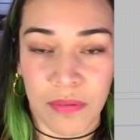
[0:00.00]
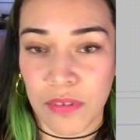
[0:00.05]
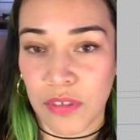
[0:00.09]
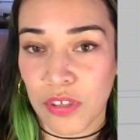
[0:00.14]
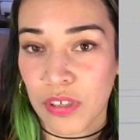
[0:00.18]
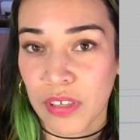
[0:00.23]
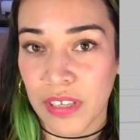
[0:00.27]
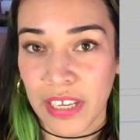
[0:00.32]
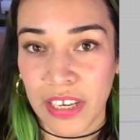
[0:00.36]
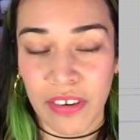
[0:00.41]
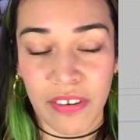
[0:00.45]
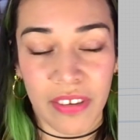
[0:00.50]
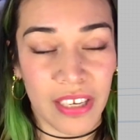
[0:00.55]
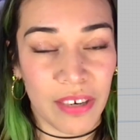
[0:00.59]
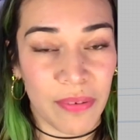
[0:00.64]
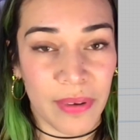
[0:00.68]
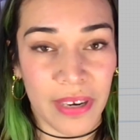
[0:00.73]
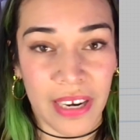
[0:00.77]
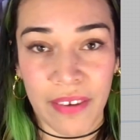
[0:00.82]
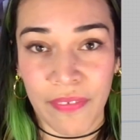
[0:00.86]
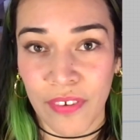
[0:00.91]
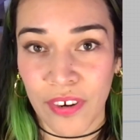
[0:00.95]
literally
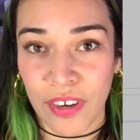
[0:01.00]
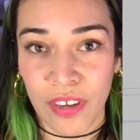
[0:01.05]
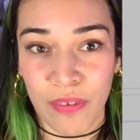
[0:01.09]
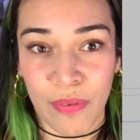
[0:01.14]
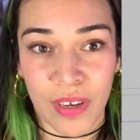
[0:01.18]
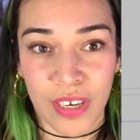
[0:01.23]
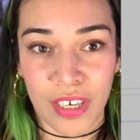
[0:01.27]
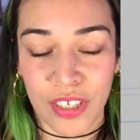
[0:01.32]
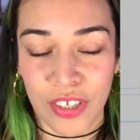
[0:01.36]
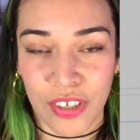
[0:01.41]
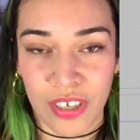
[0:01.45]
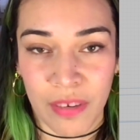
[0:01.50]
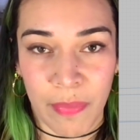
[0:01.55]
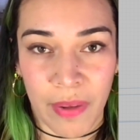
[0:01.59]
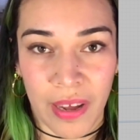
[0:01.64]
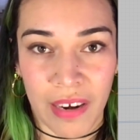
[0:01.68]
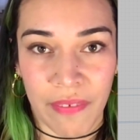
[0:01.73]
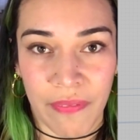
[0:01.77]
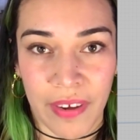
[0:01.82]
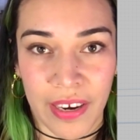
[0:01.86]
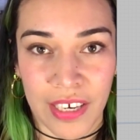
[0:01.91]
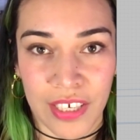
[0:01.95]
whatever you want to do to
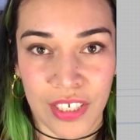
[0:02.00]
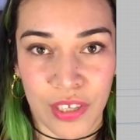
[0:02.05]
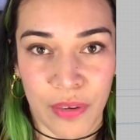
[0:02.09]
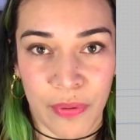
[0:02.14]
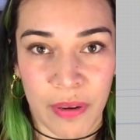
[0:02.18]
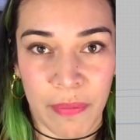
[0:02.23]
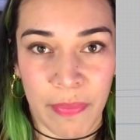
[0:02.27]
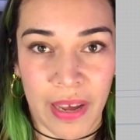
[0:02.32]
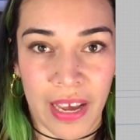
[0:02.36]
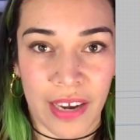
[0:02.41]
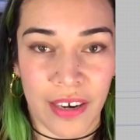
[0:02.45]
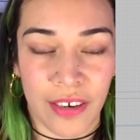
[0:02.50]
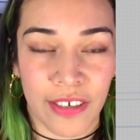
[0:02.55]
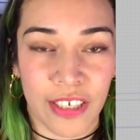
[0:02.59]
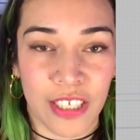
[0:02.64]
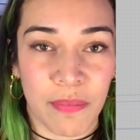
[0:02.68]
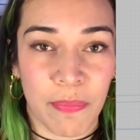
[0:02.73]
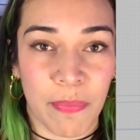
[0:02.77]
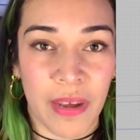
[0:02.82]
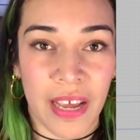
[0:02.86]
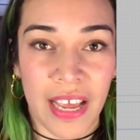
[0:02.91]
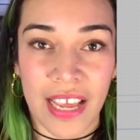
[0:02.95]
modify your sewing patterns.
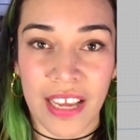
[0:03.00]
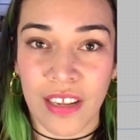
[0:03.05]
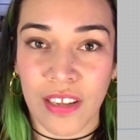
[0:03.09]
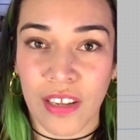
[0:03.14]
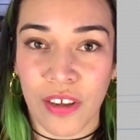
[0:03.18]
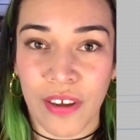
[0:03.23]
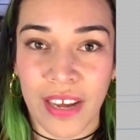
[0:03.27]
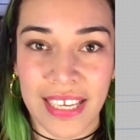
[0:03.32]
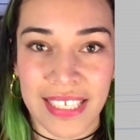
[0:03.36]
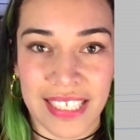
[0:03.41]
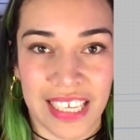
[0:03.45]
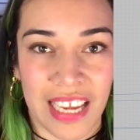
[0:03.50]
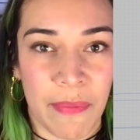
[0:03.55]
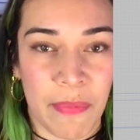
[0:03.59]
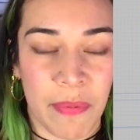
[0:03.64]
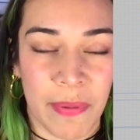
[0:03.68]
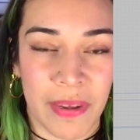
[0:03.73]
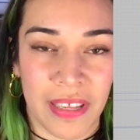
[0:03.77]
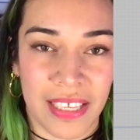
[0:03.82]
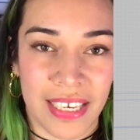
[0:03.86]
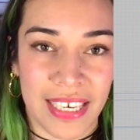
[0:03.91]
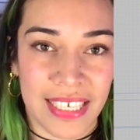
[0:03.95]
But CLO has the
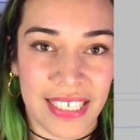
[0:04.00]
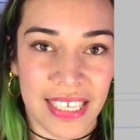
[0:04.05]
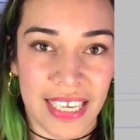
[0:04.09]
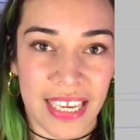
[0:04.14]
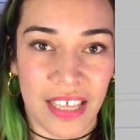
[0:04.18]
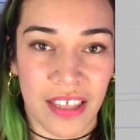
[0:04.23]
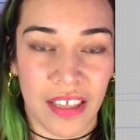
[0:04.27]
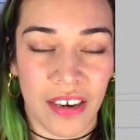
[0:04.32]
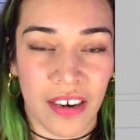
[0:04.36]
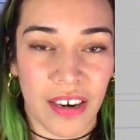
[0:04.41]
capability to either